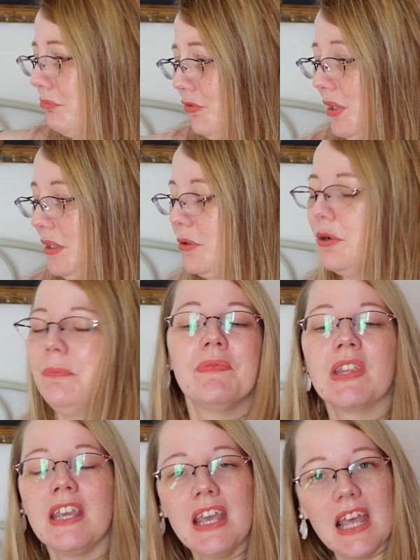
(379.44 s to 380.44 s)
a while ago,
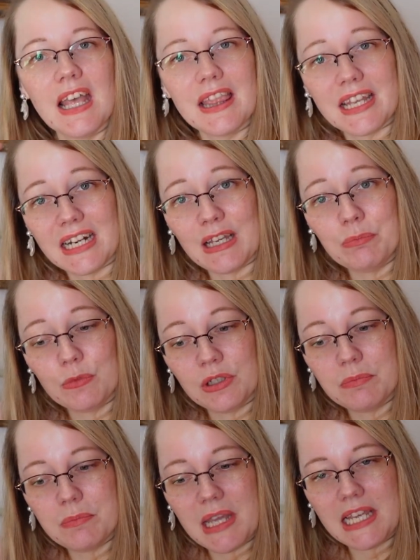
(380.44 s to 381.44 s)
that I'm
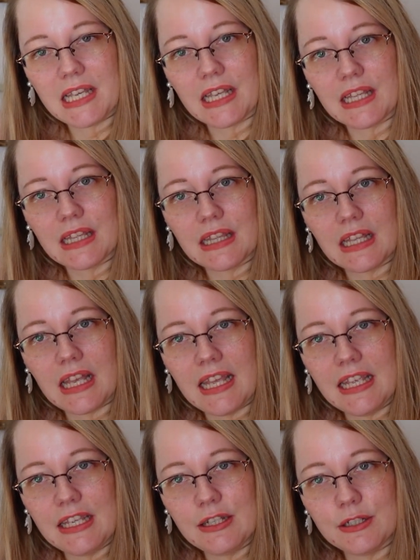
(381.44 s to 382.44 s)
gonna make
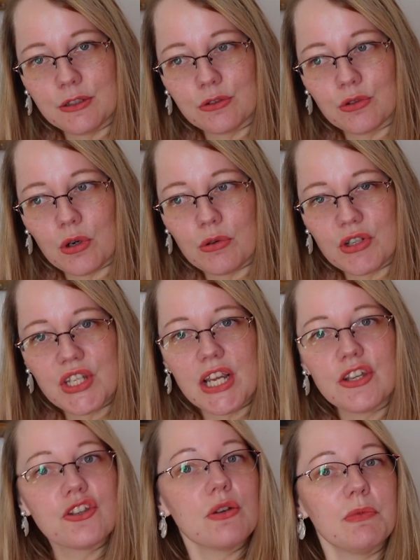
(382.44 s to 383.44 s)
a
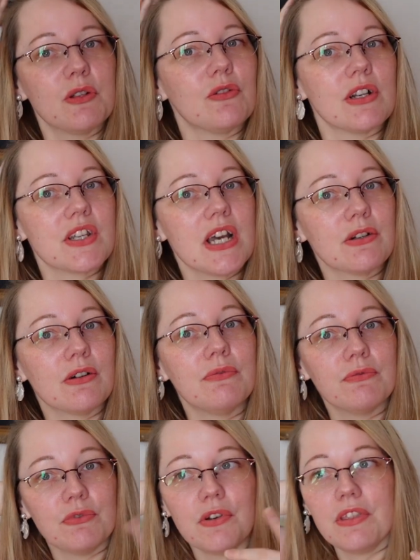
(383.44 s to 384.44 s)
crochet summer dress out of
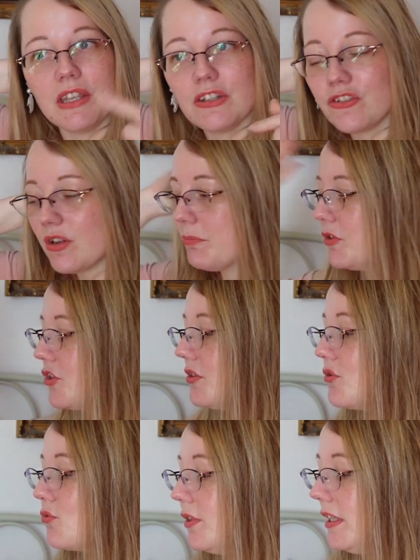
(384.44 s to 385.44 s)
for this summer. So
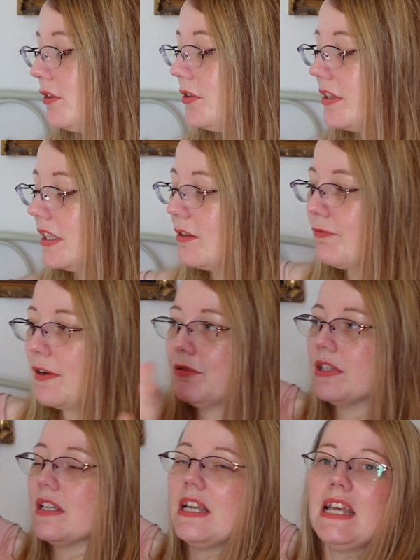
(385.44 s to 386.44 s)
it's really great that I
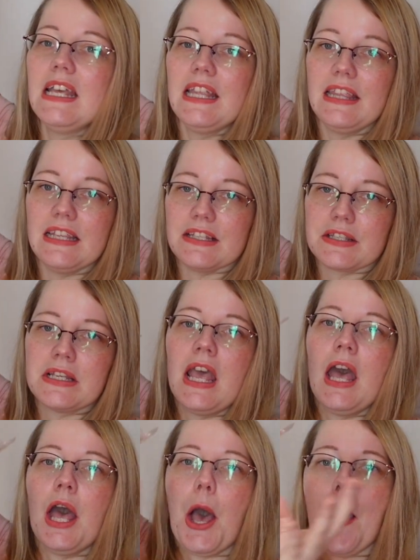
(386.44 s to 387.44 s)
found this.
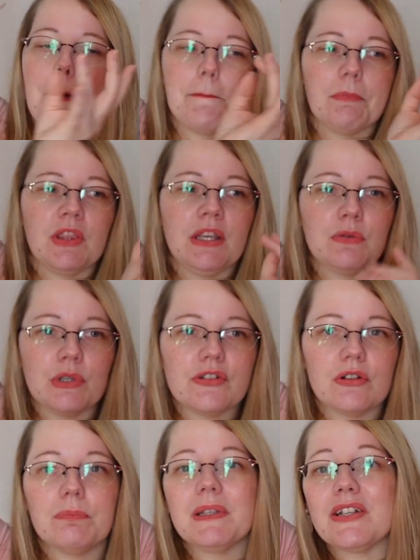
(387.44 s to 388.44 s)
The
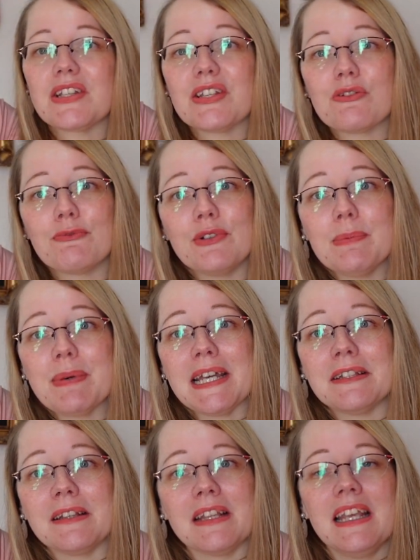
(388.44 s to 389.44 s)
original, because it's a free
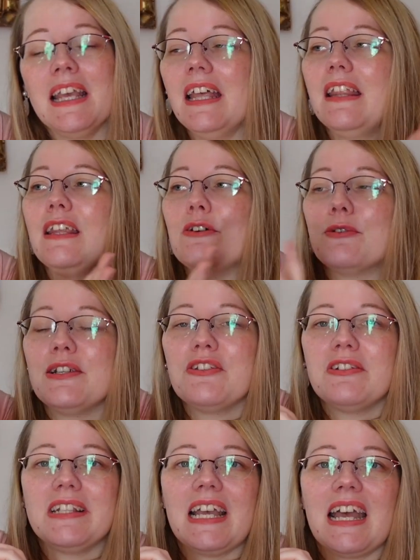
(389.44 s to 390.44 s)
pattern, the
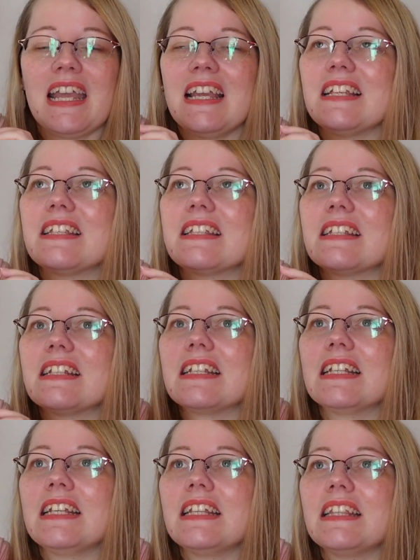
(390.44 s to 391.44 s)
original is
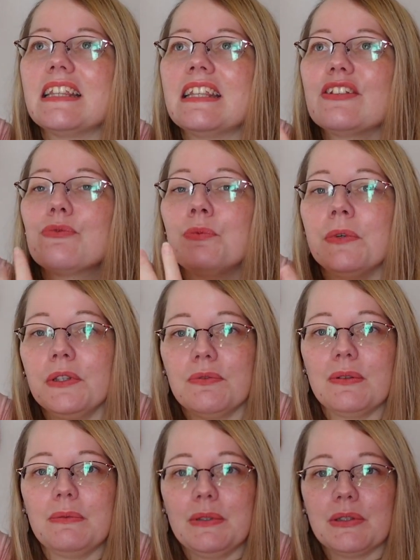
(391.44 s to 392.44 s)
in this
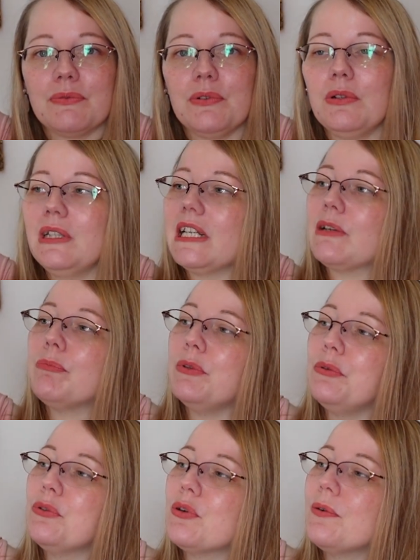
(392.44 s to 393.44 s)
wonderful, wonderful, like,
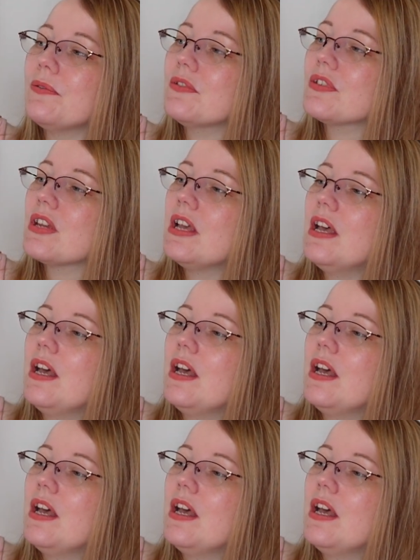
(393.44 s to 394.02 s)
blue tones.